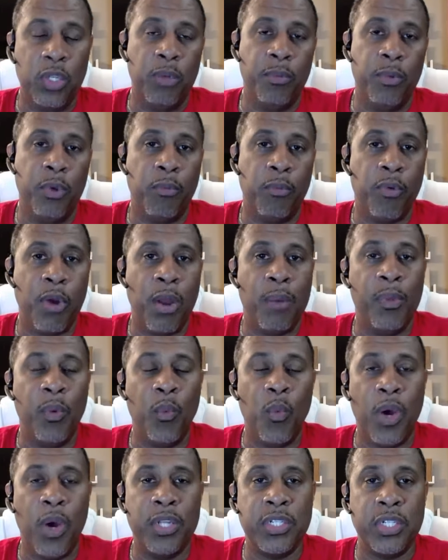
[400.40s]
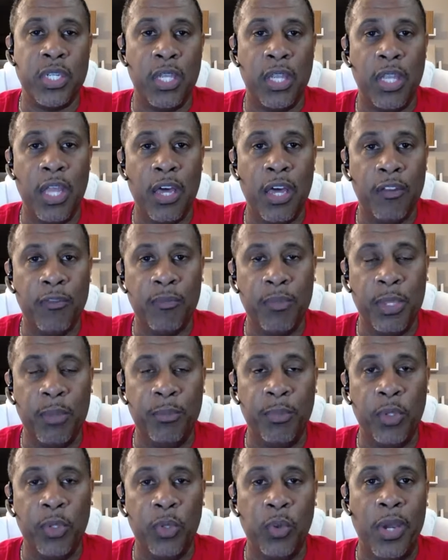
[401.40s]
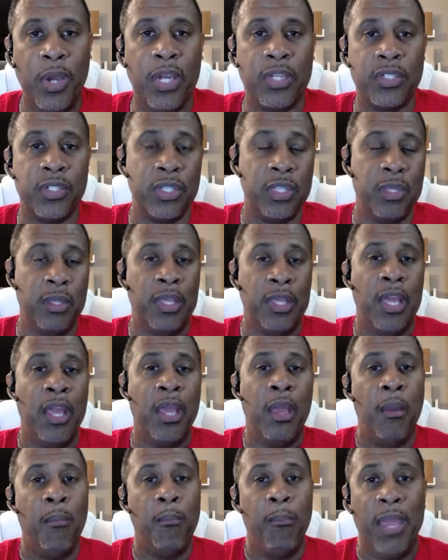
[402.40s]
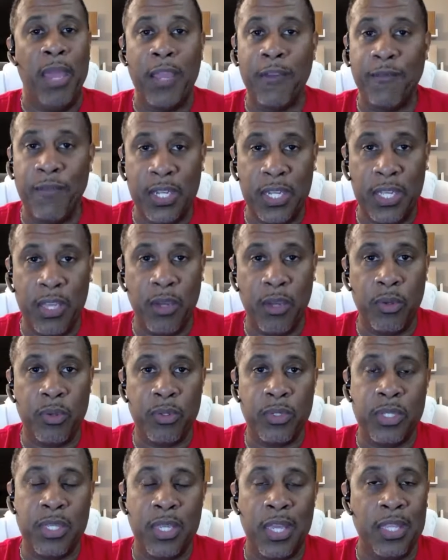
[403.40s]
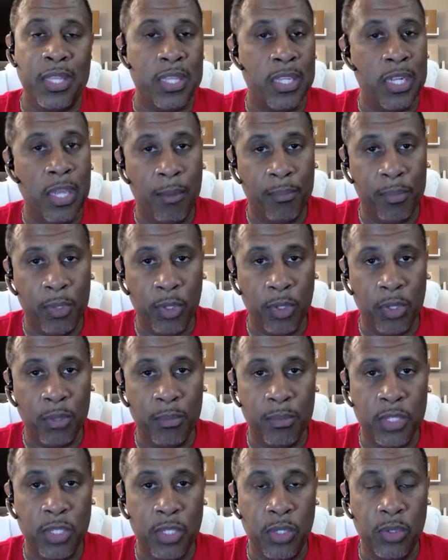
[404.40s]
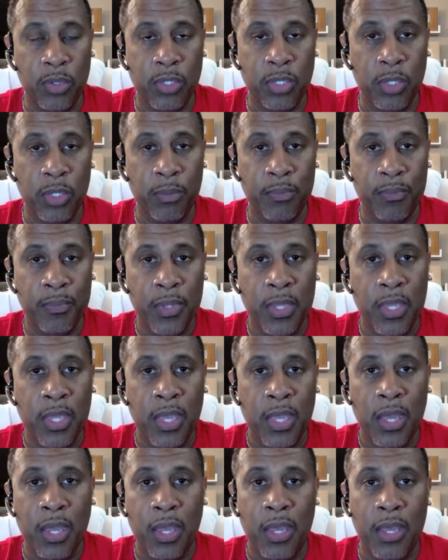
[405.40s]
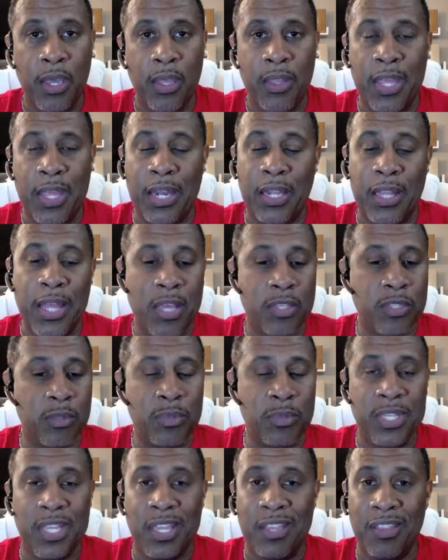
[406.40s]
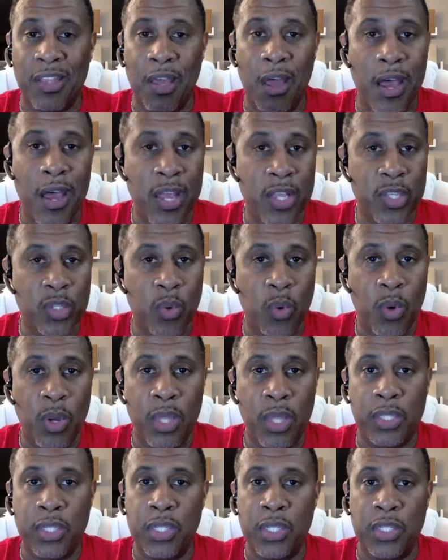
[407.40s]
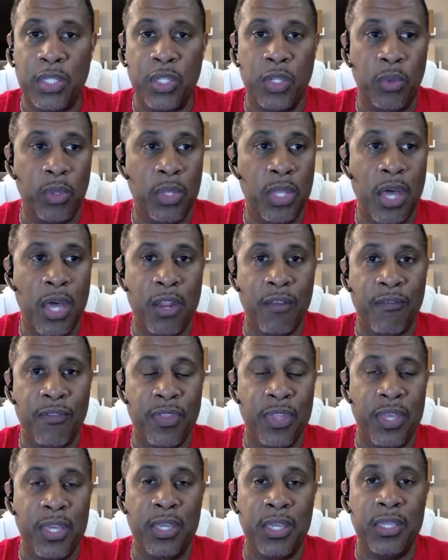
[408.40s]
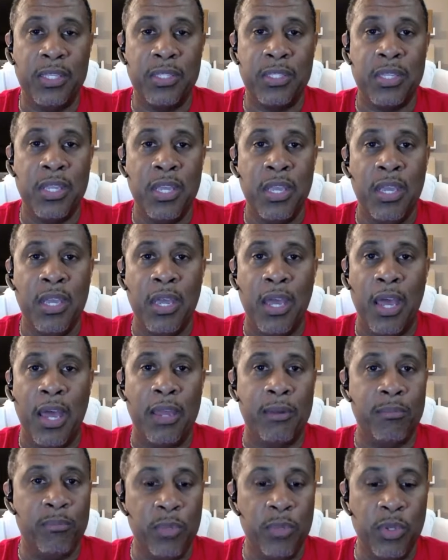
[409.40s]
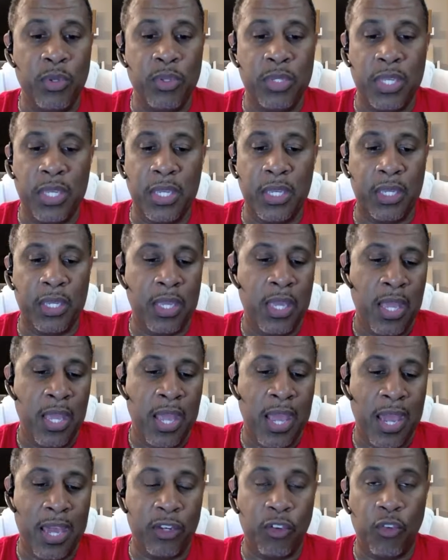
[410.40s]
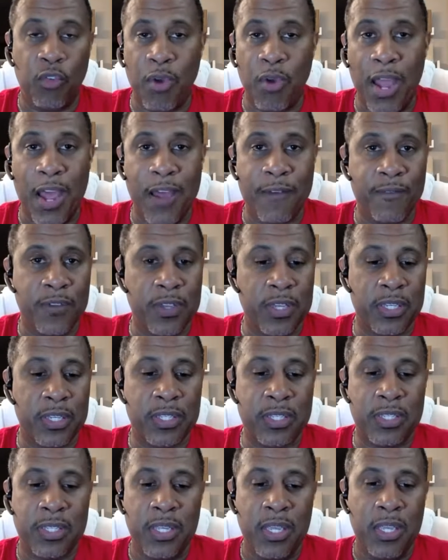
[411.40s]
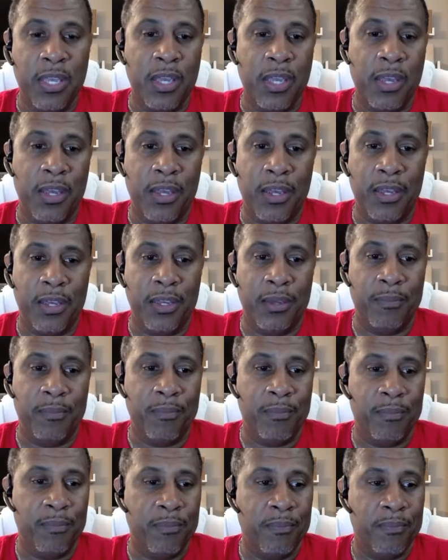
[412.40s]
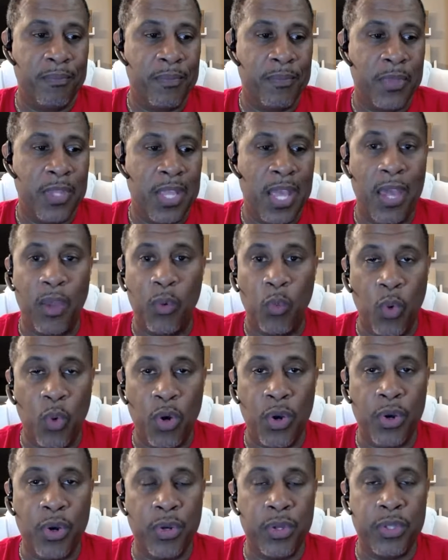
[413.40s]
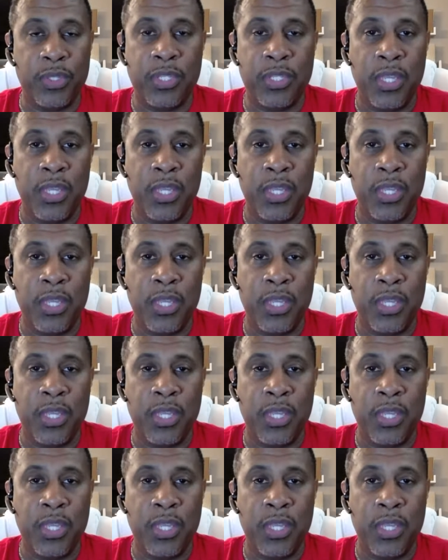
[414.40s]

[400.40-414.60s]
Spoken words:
you're probably watching a lot of people who actually make videos and then upload them to YouTube. That allows them to get the highest quality, to do a lot of things, add music, add graphics, add words.